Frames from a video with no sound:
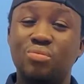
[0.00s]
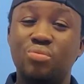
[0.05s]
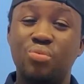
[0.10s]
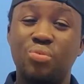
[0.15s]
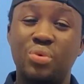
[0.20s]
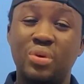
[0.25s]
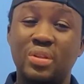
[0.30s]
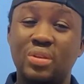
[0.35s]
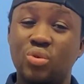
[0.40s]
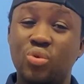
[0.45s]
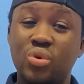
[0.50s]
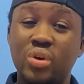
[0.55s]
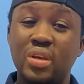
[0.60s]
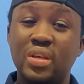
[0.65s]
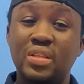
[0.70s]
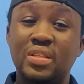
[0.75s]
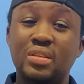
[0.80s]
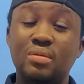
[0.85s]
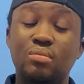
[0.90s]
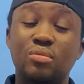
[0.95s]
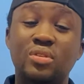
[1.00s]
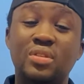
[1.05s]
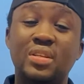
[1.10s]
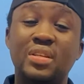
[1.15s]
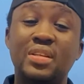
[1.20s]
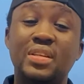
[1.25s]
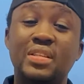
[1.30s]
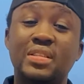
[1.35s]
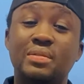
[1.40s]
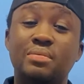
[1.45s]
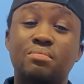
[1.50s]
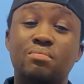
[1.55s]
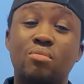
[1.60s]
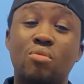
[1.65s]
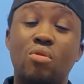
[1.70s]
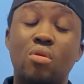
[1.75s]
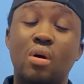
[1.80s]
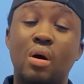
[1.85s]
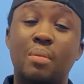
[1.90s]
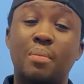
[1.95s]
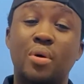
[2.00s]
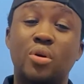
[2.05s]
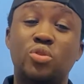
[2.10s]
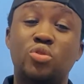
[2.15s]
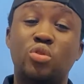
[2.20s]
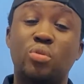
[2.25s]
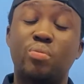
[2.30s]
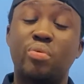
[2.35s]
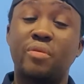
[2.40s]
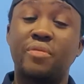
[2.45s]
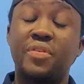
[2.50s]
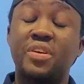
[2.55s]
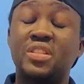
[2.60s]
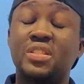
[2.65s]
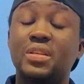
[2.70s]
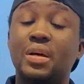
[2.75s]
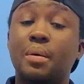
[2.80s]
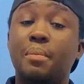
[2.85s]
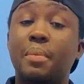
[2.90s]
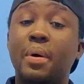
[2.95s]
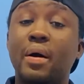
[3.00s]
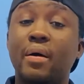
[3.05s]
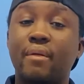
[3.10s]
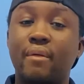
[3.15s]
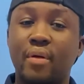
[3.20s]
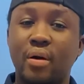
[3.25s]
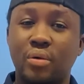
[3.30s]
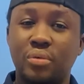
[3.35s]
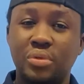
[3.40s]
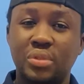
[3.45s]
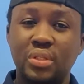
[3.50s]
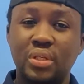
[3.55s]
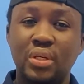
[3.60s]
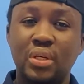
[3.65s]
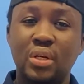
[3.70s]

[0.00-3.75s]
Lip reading: with OET mostly it's more about your professional background.